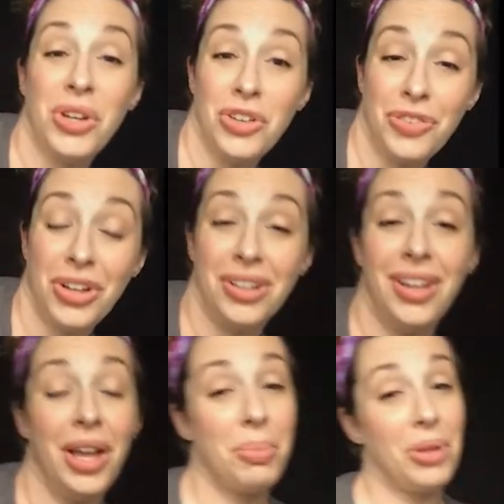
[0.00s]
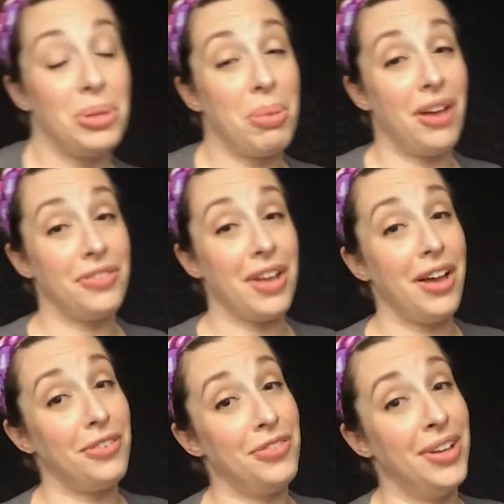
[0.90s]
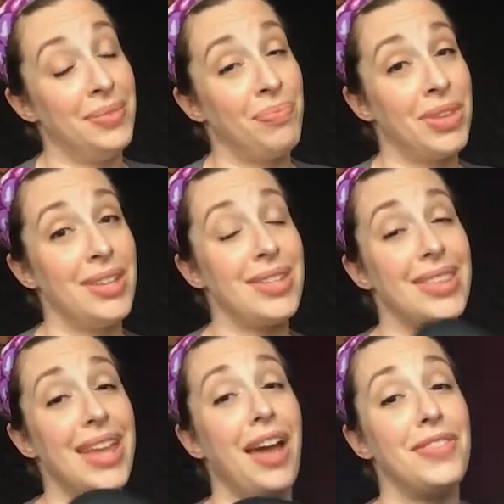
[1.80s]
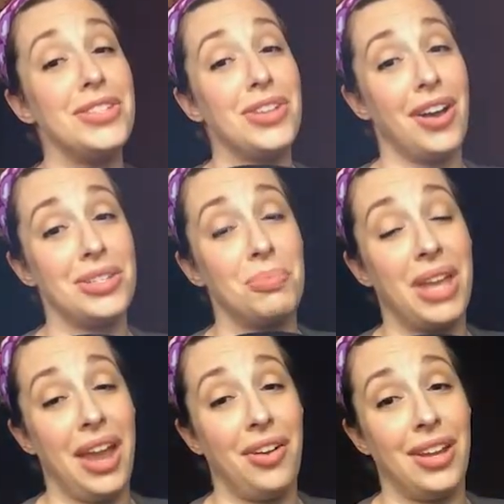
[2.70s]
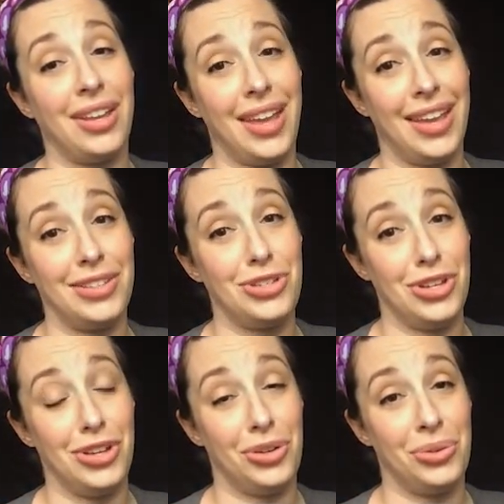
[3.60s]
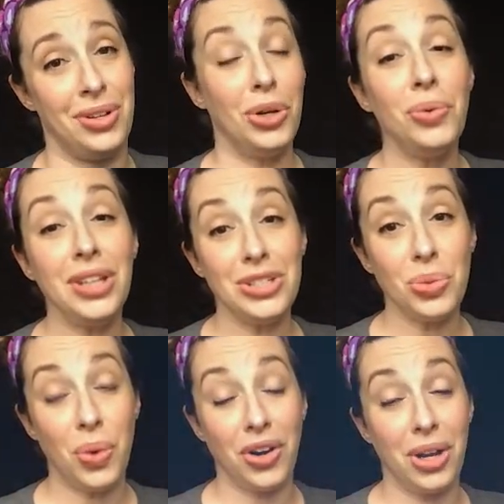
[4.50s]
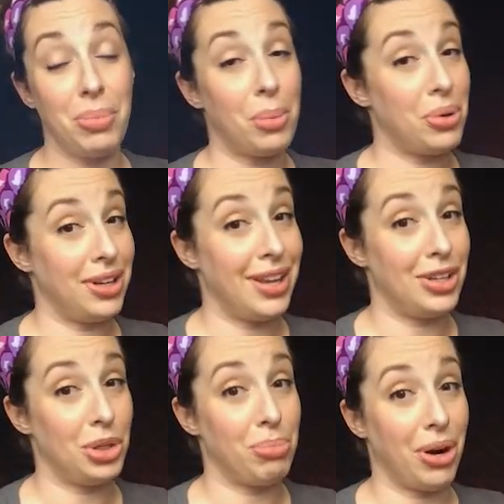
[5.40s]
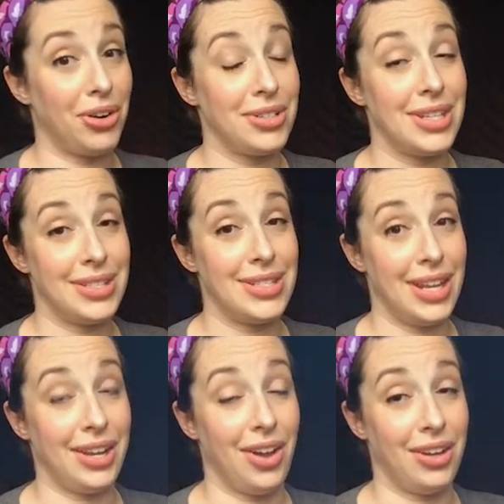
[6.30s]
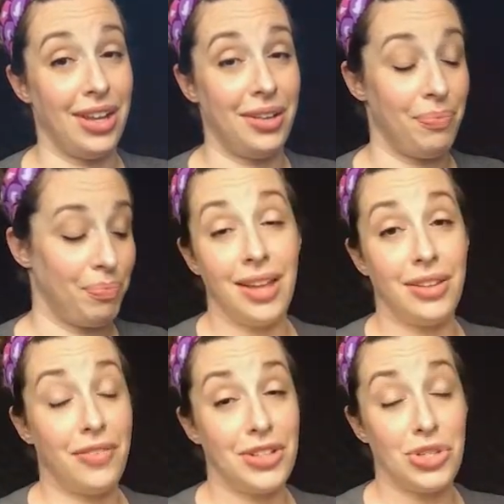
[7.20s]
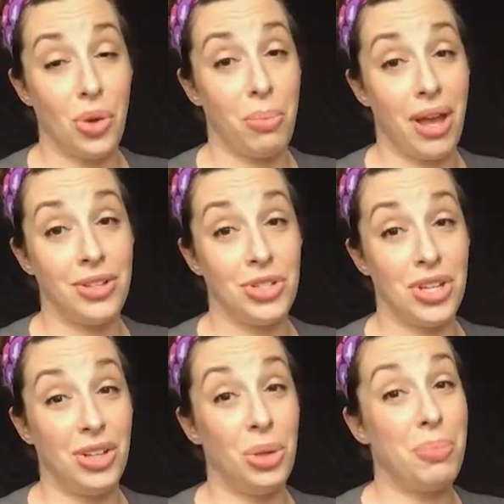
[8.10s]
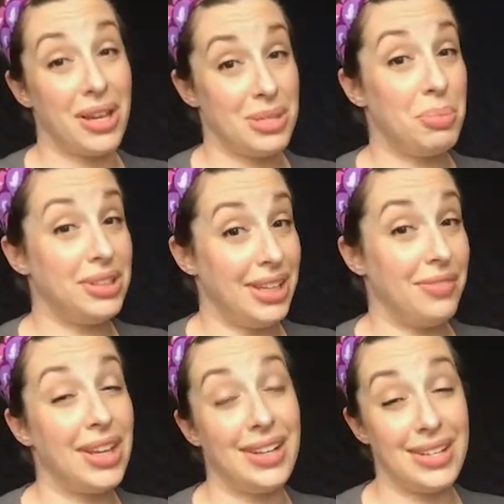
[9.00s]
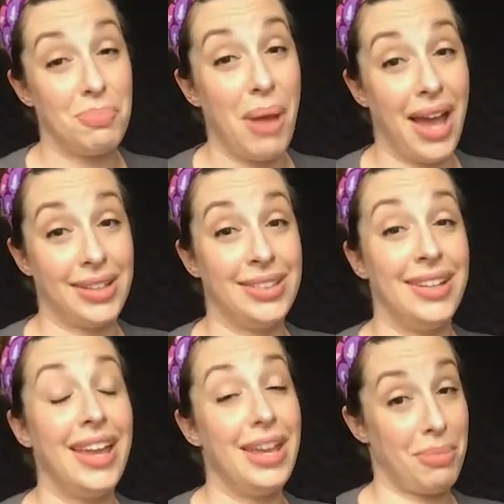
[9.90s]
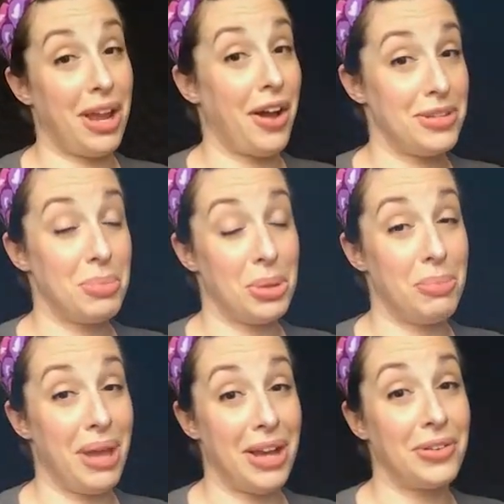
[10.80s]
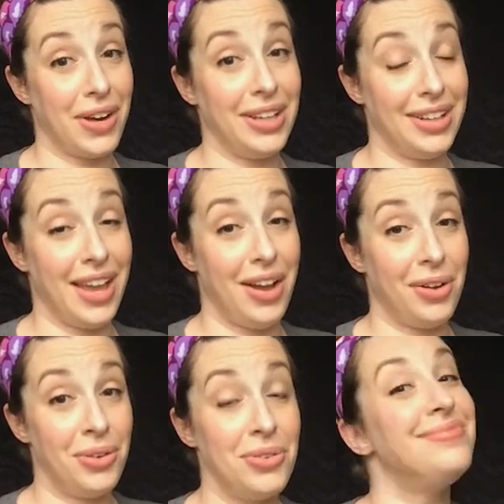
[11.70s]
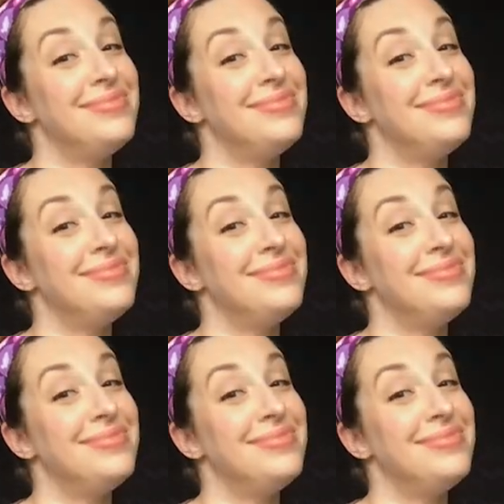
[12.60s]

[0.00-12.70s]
wonderful about the PuffCuff is that they have this awesome carrying case too. You don't need to worry about putting it in your purse and sitting on it. I love it so much, and you best believe that it is packed in my hospital bag right now.